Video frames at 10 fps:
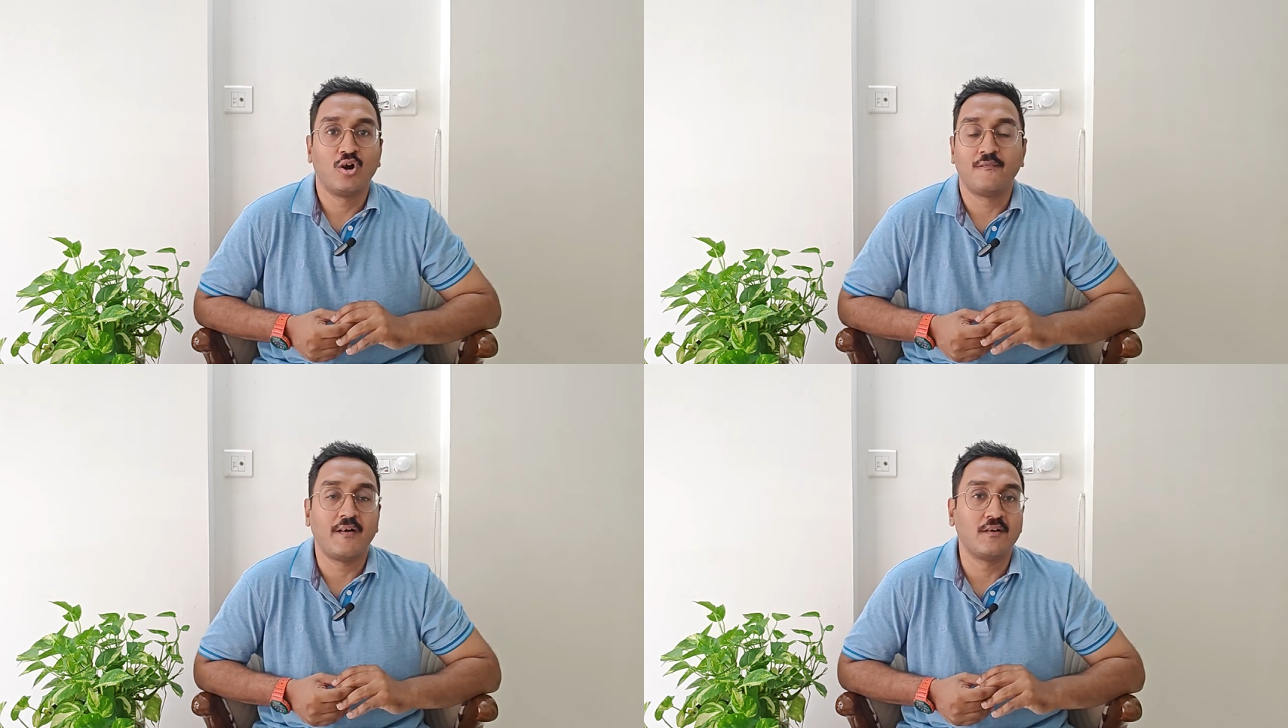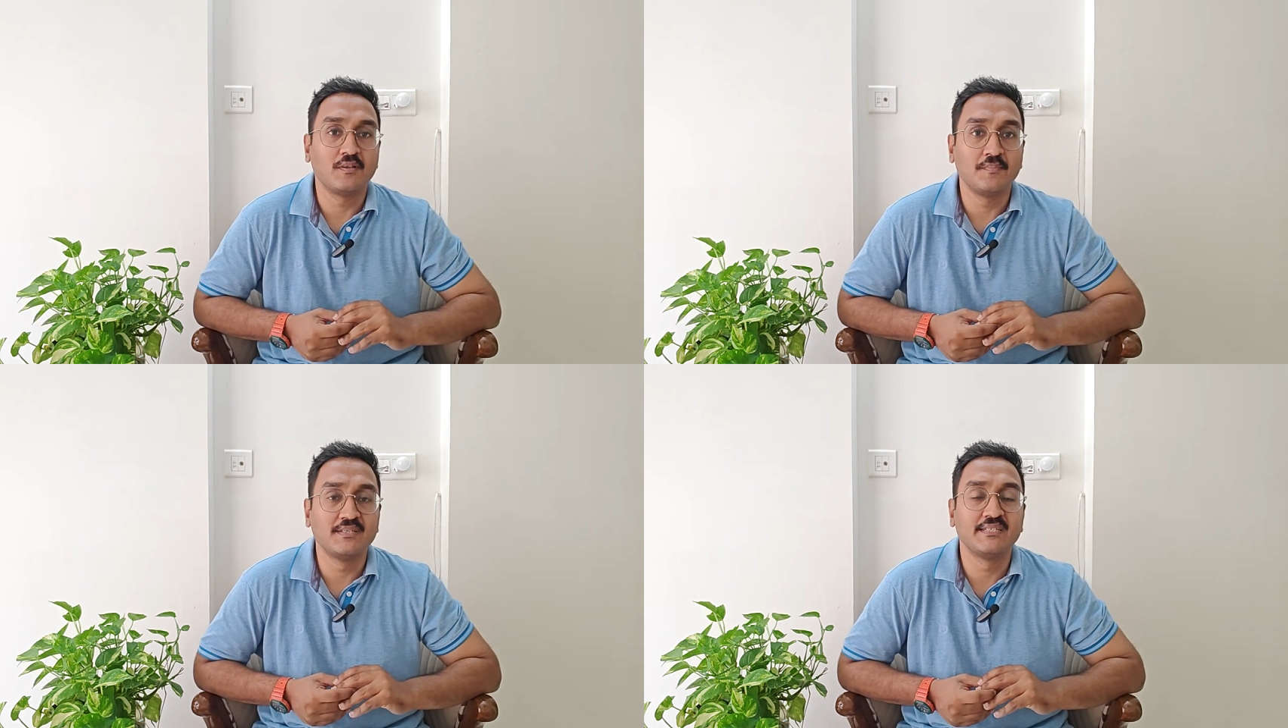of
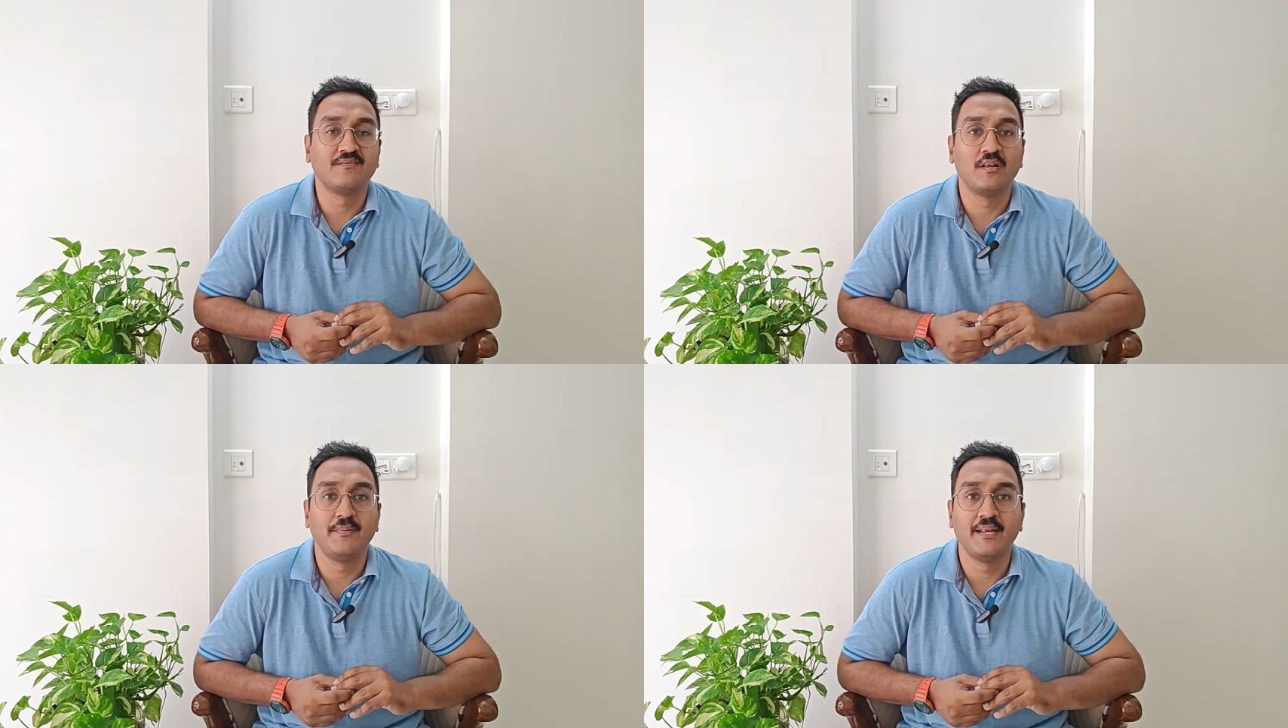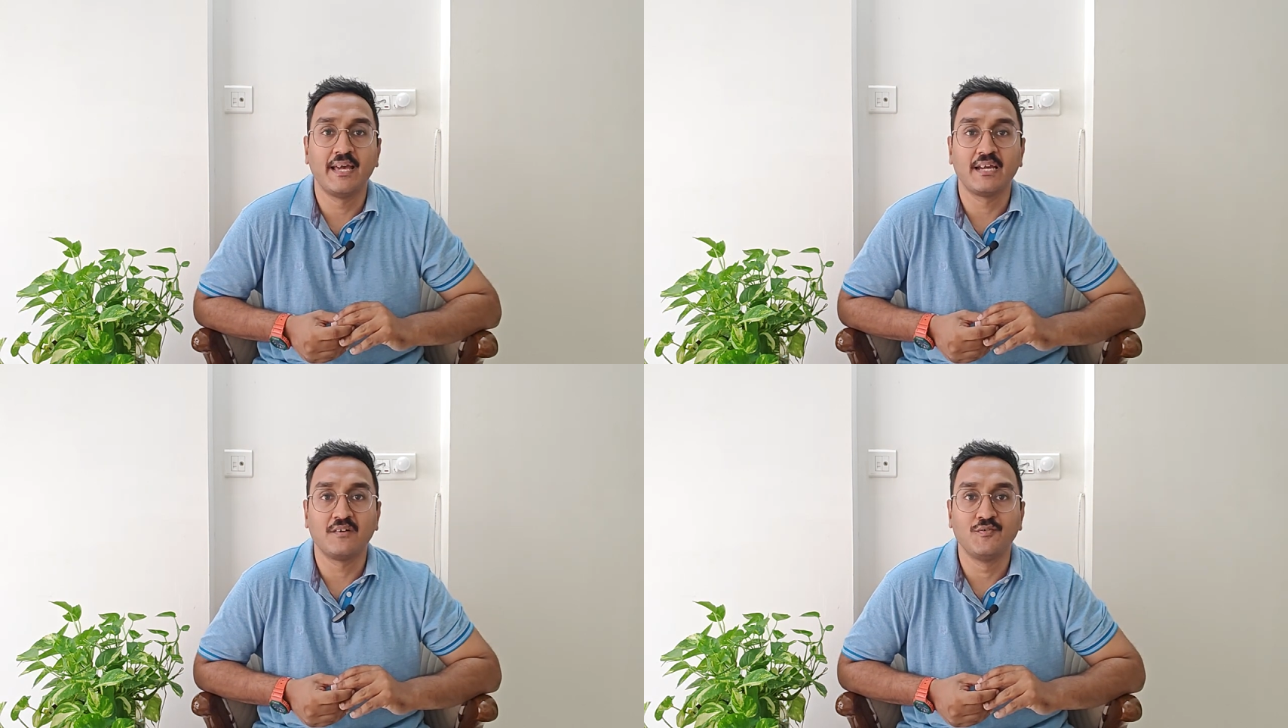how the business will be
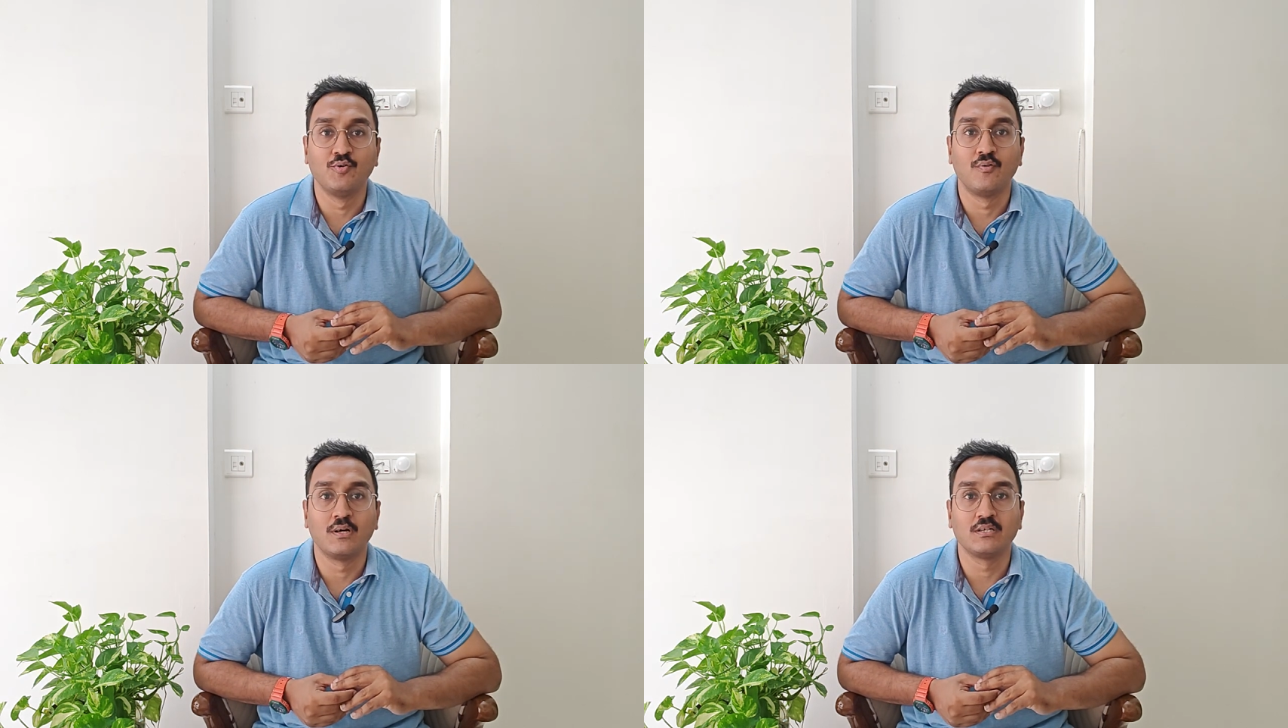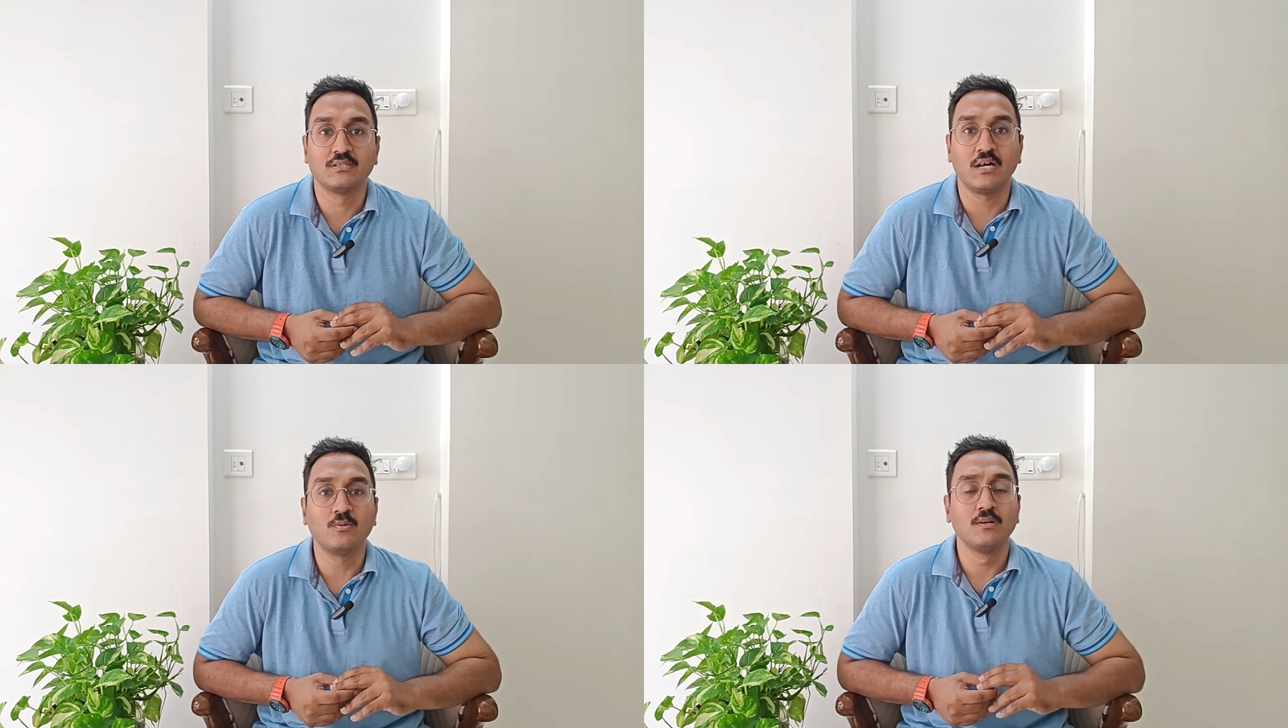like a few
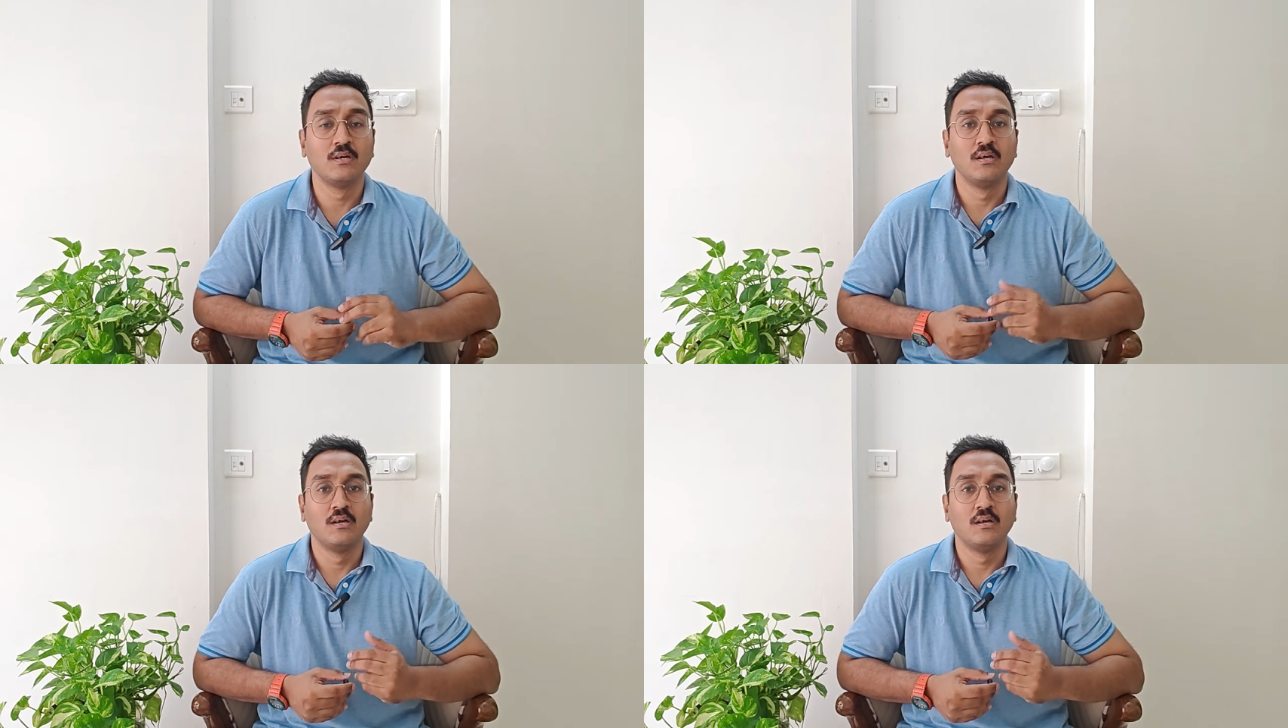quarters down.